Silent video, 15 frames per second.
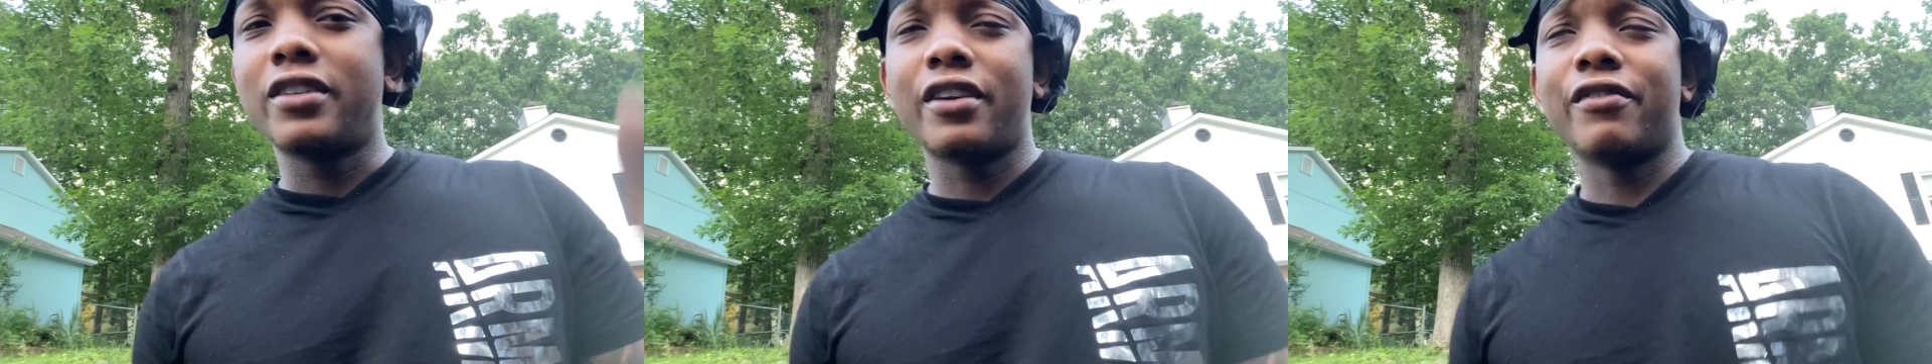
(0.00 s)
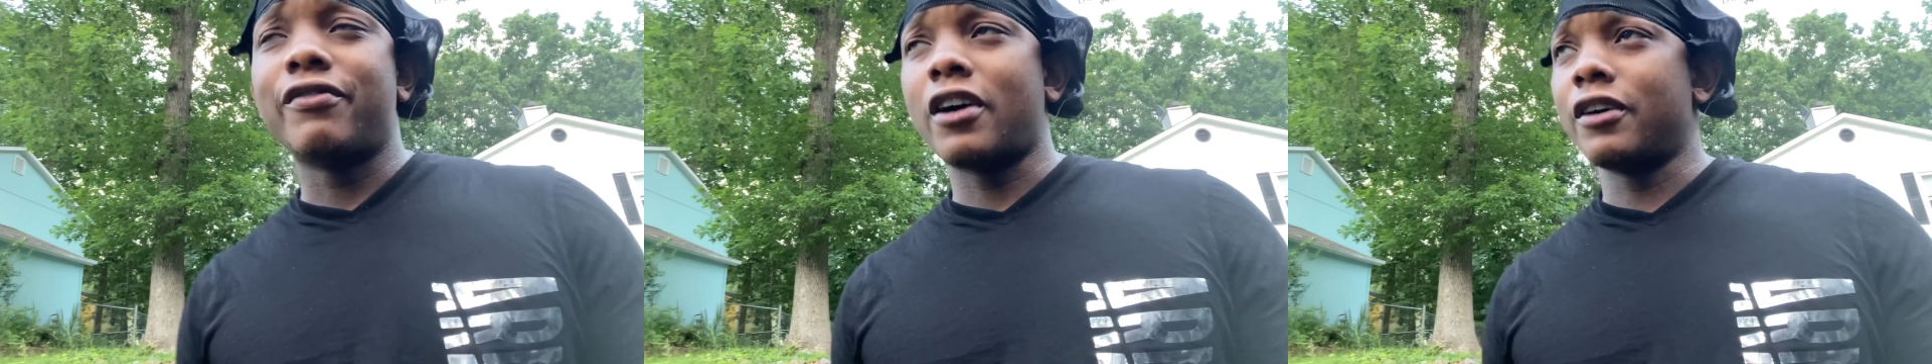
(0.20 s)
to
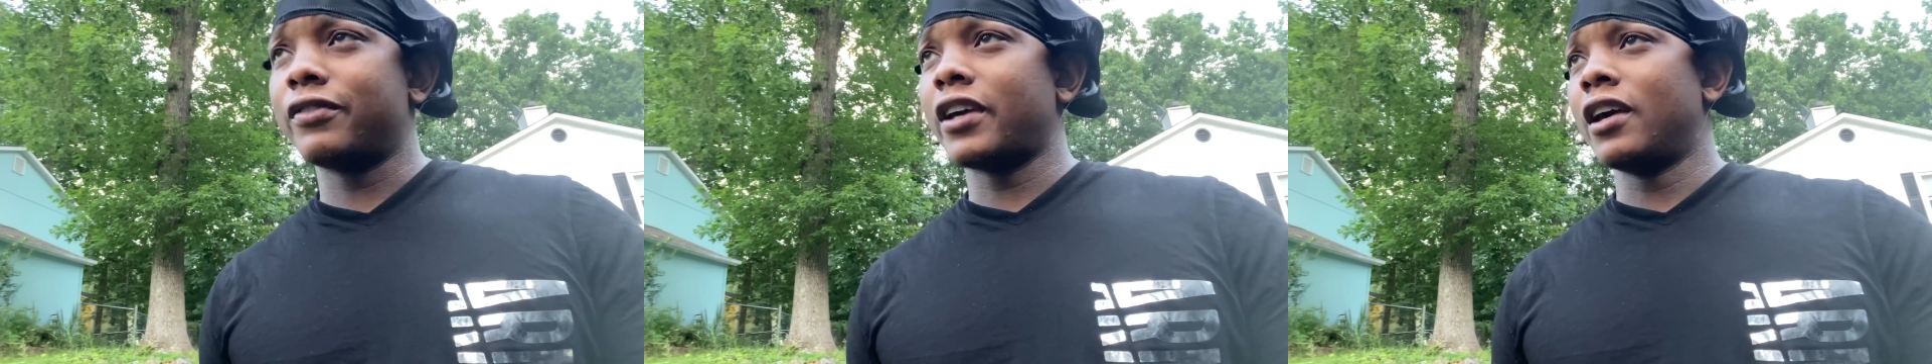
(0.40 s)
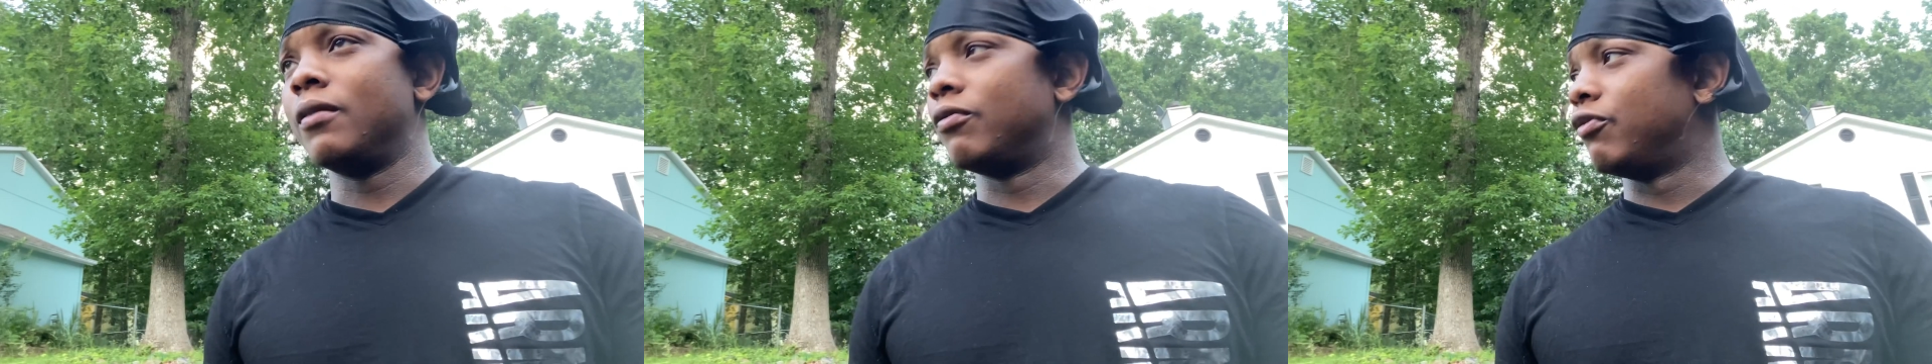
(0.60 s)
the
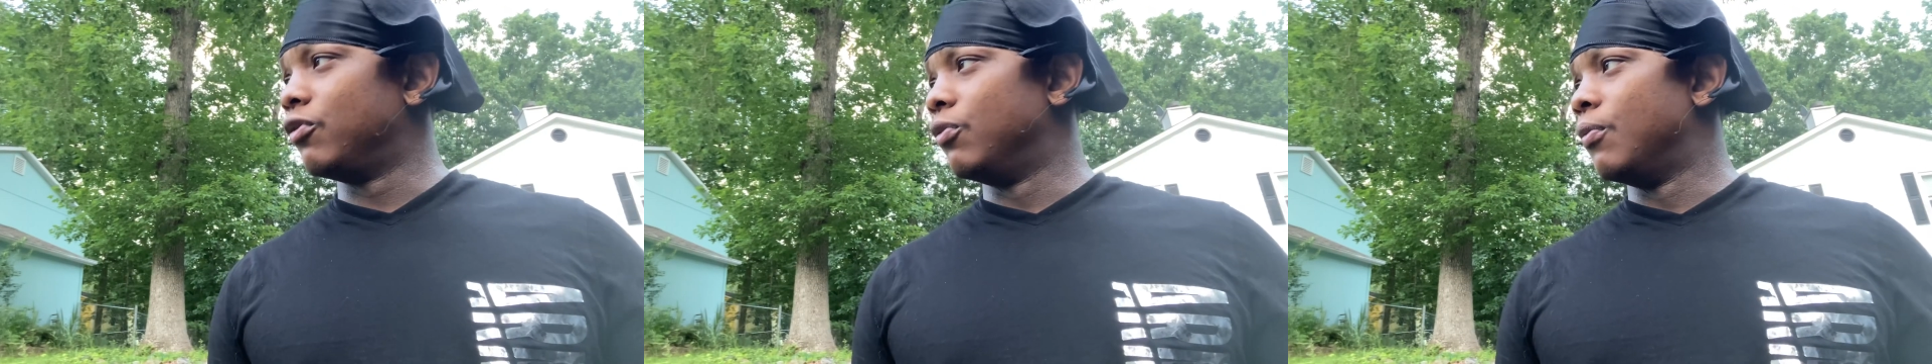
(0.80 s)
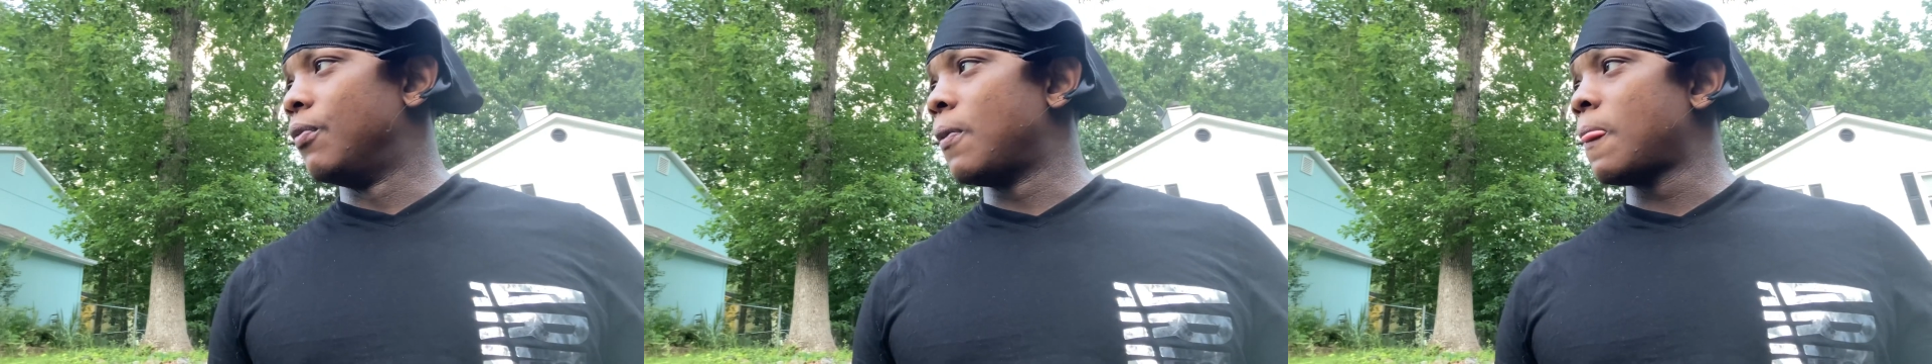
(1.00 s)
5k
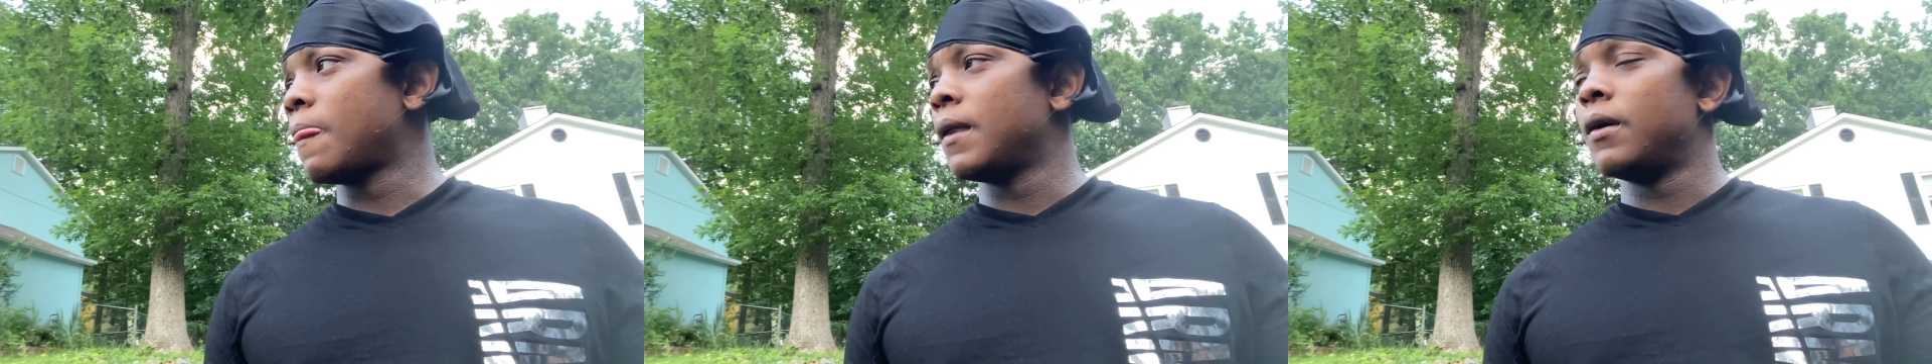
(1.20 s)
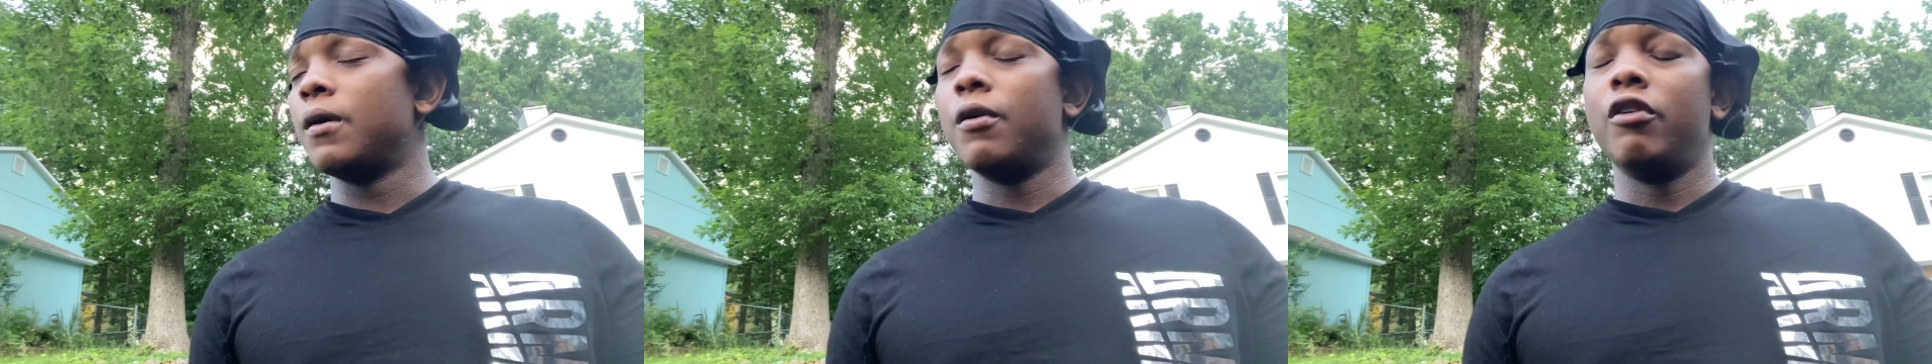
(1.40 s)

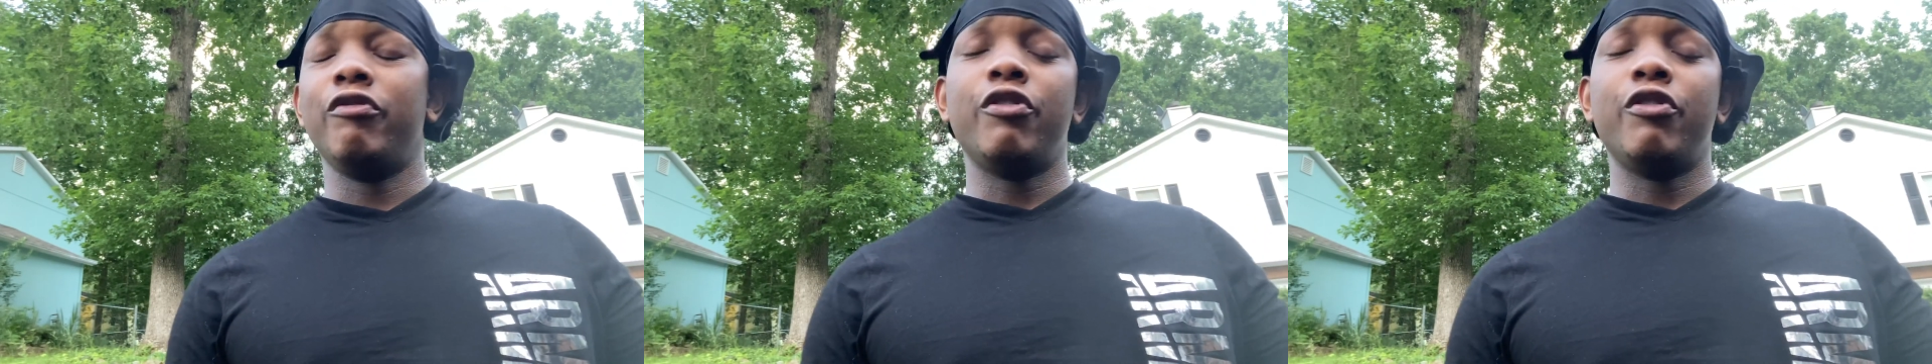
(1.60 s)
Boom.